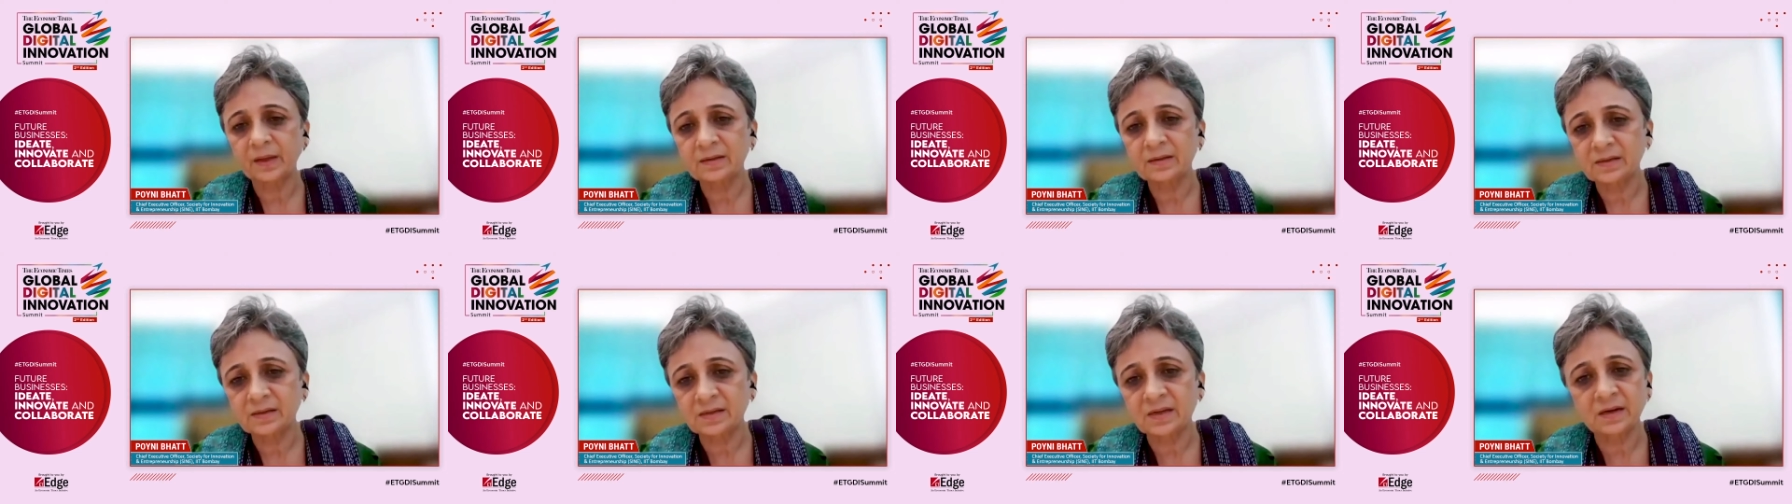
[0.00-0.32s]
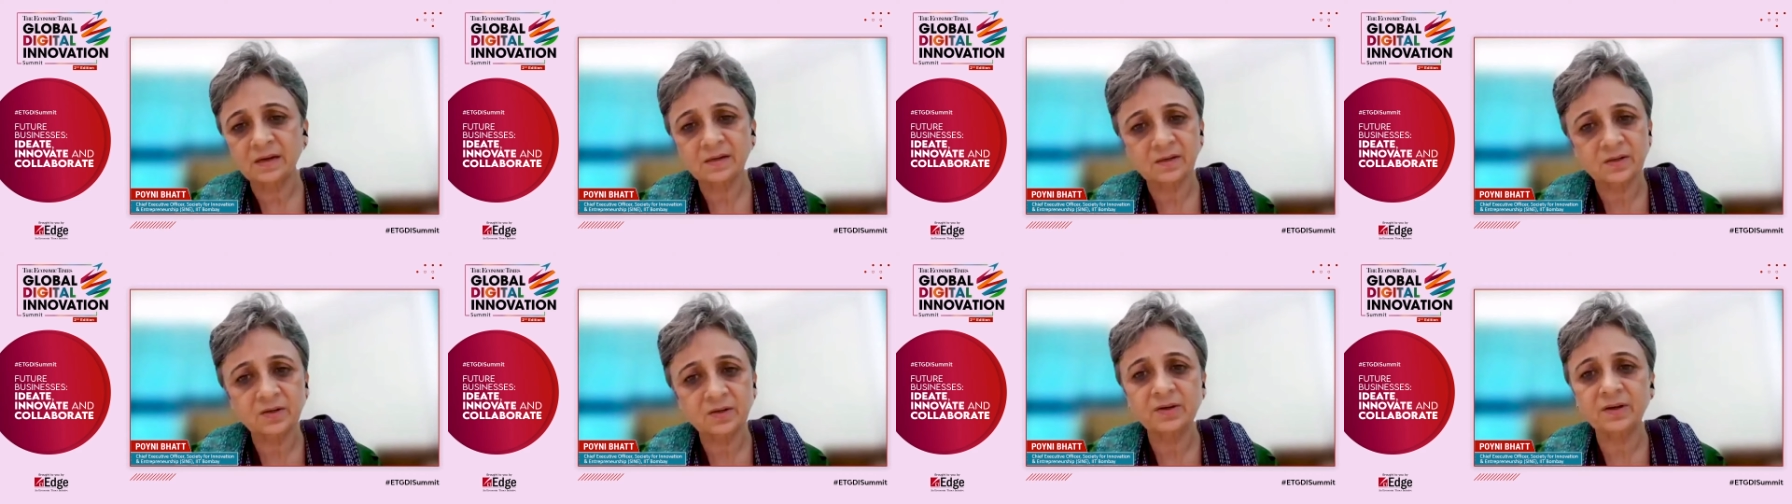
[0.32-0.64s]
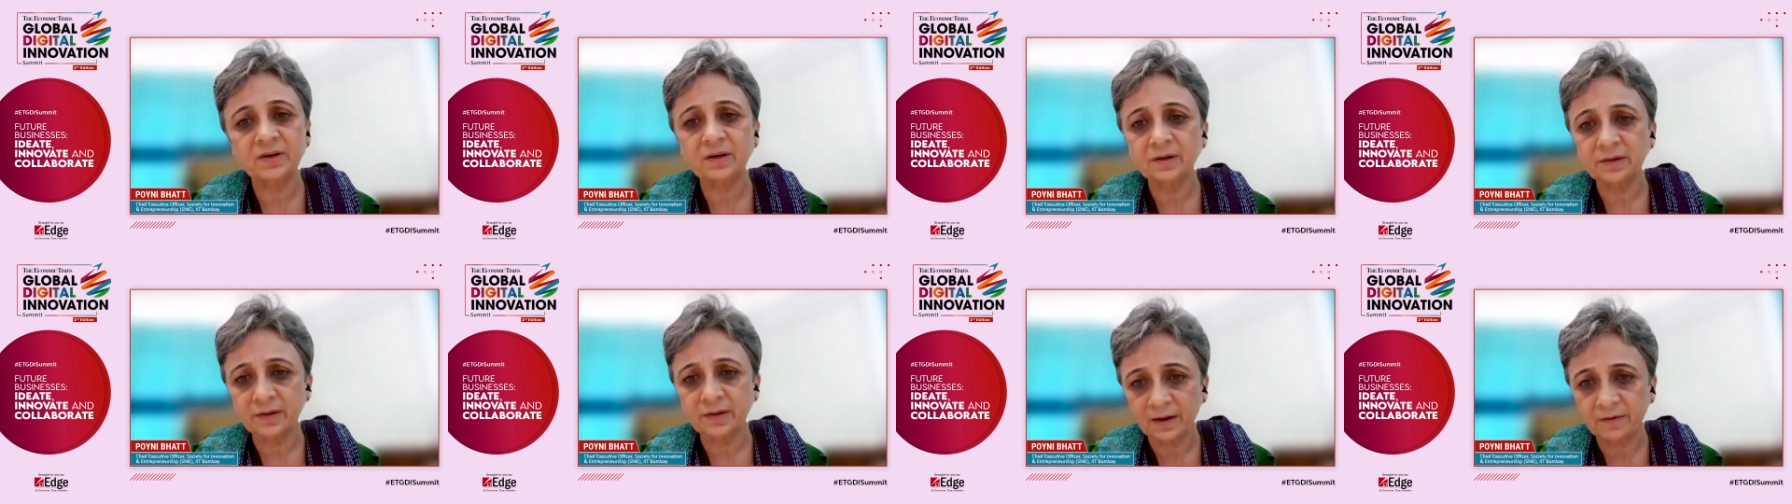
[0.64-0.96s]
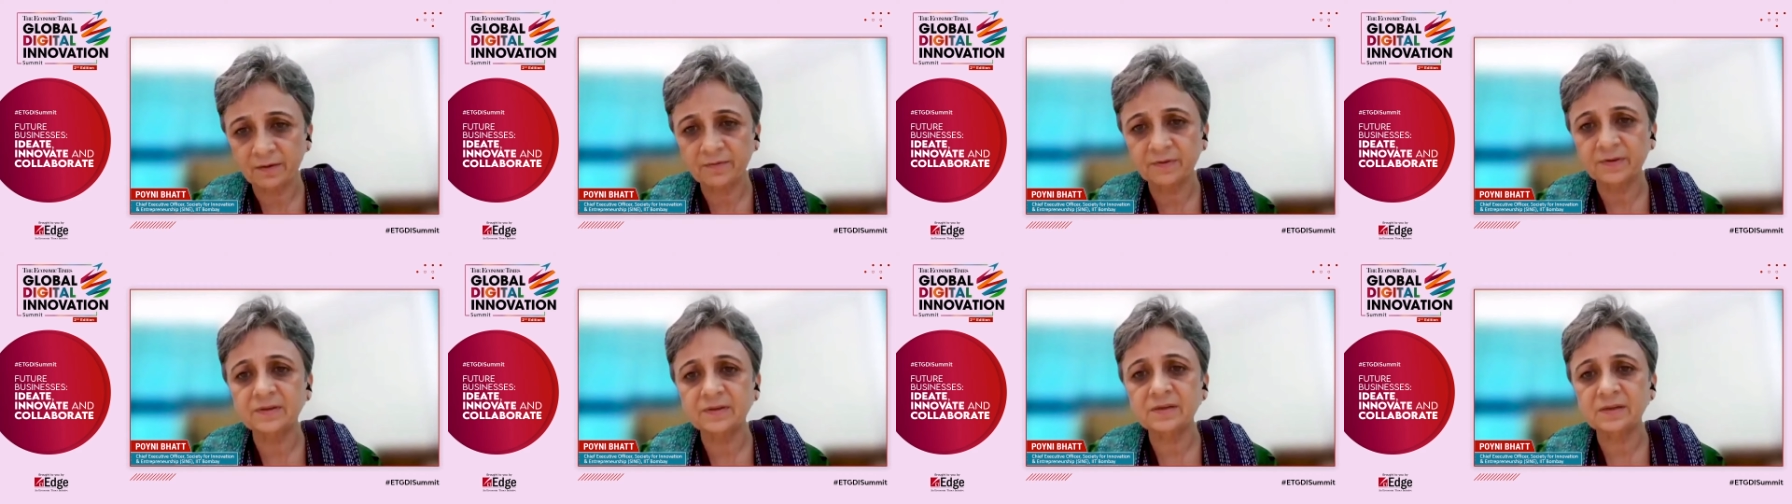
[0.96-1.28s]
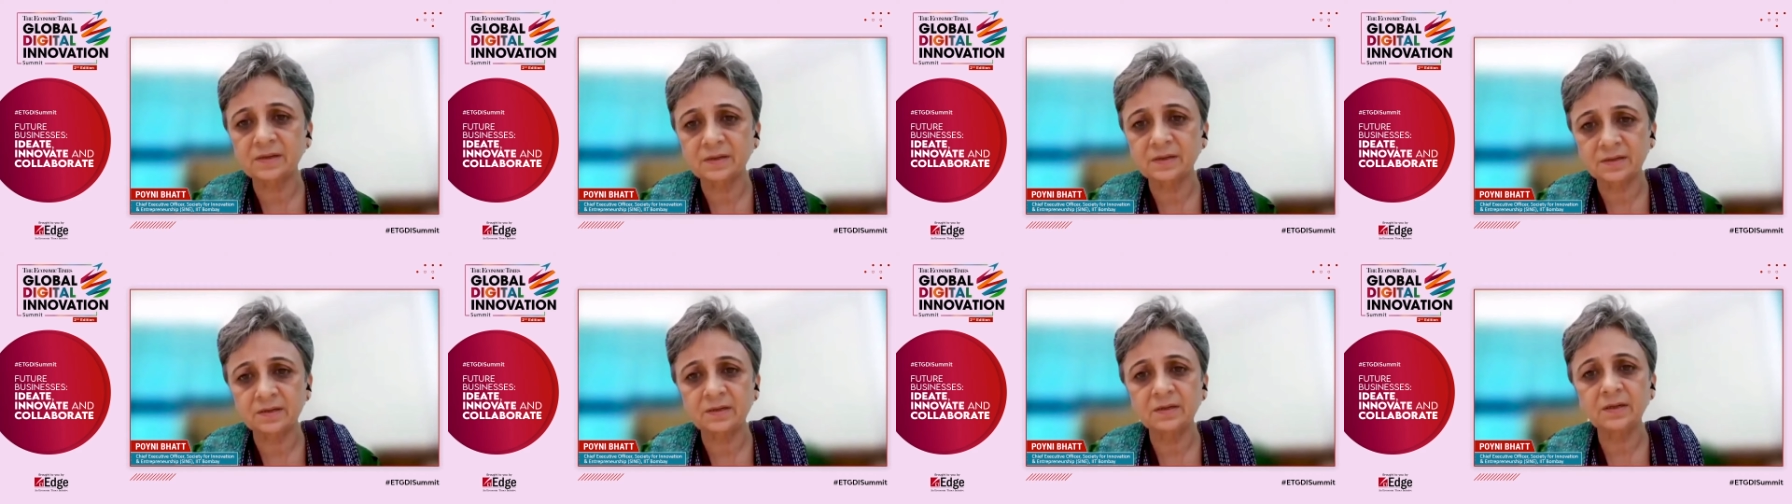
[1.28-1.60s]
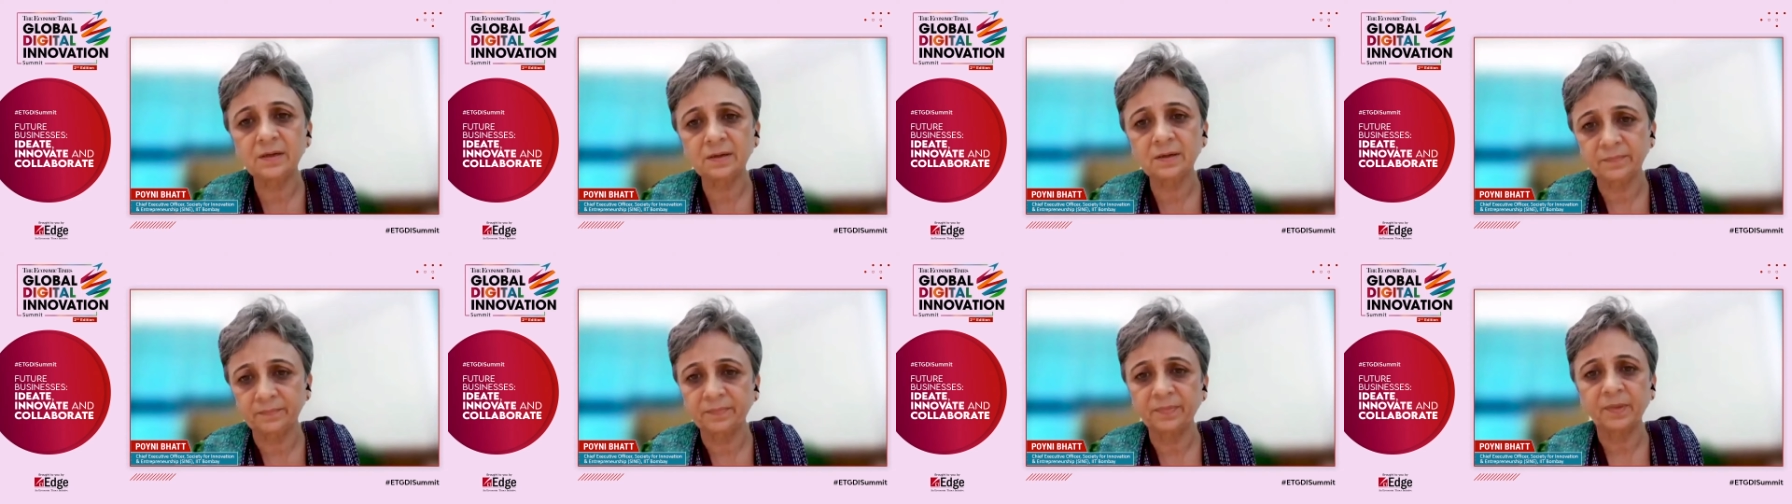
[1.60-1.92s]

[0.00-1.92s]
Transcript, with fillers: sectoral diversity